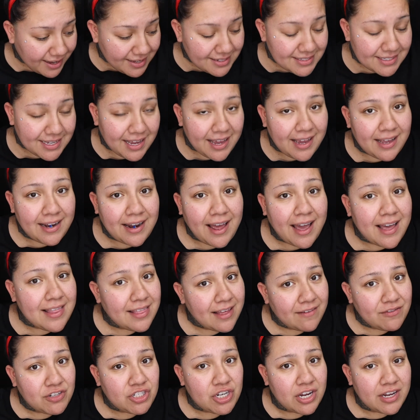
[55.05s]
I said, I
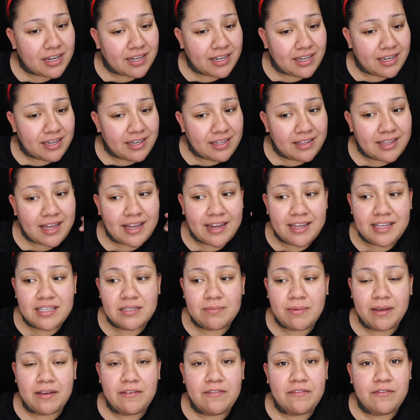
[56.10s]
love Chucky. That is
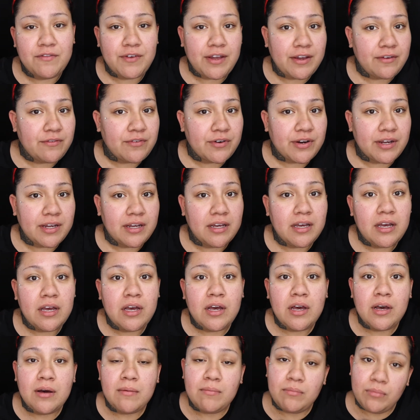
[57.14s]
my favorite
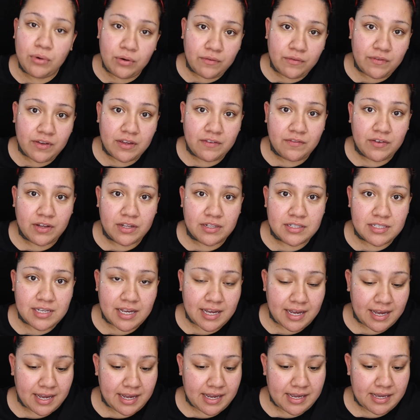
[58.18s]
movie of all
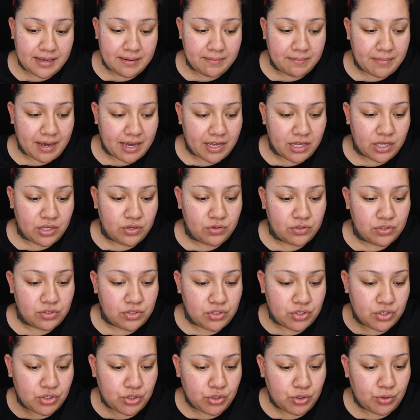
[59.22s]
time. I
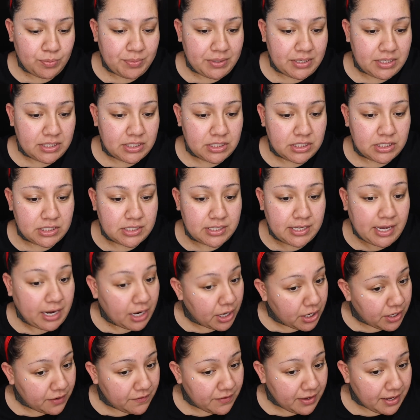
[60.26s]
used to be
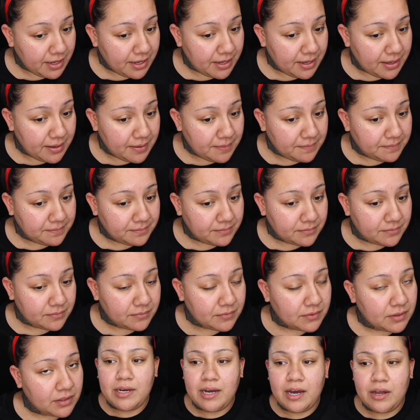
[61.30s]
scared of him.
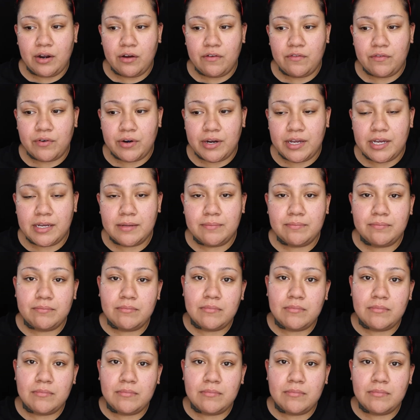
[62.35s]
I got over it.